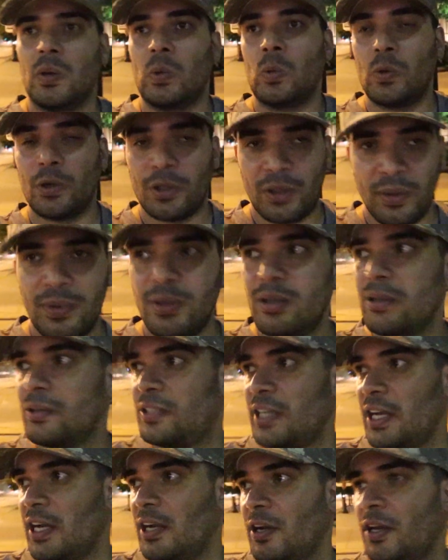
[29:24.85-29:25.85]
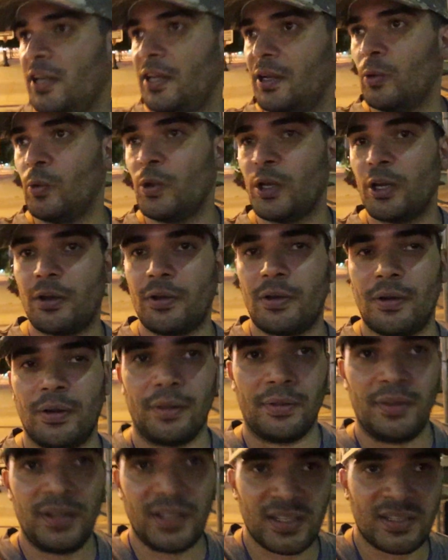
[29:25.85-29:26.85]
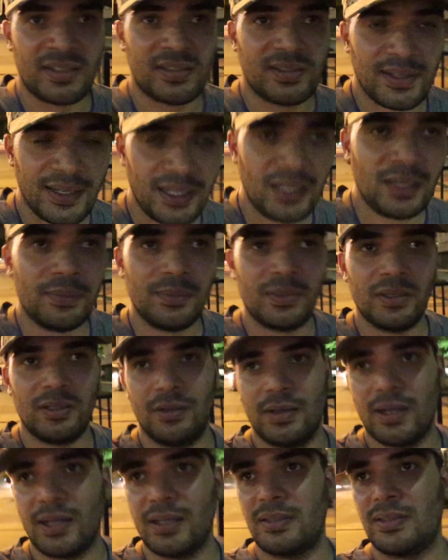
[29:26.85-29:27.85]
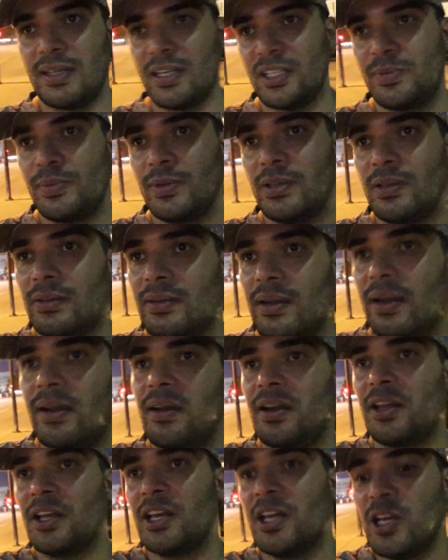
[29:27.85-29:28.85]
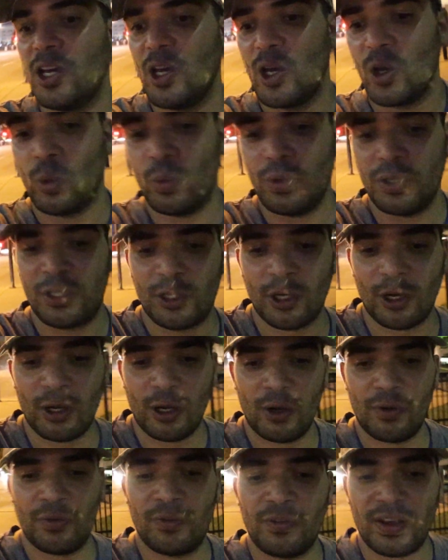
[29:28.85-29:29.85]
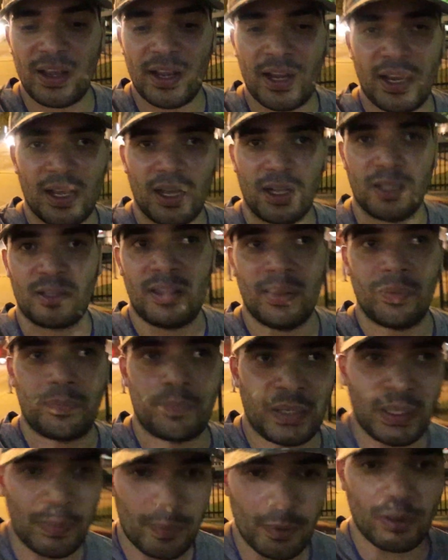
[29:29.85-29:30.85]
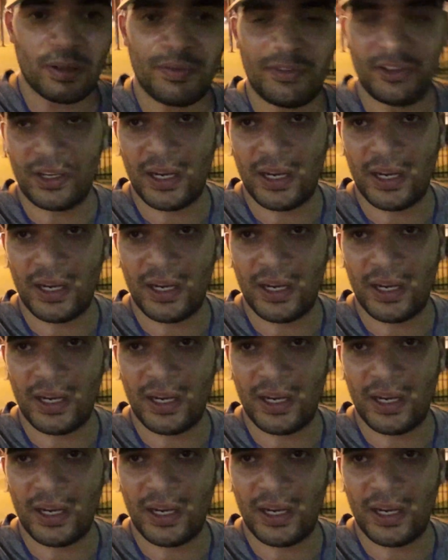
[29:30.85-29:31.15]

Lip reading: we're the military, we are the esteemed United States military, we serve the people of the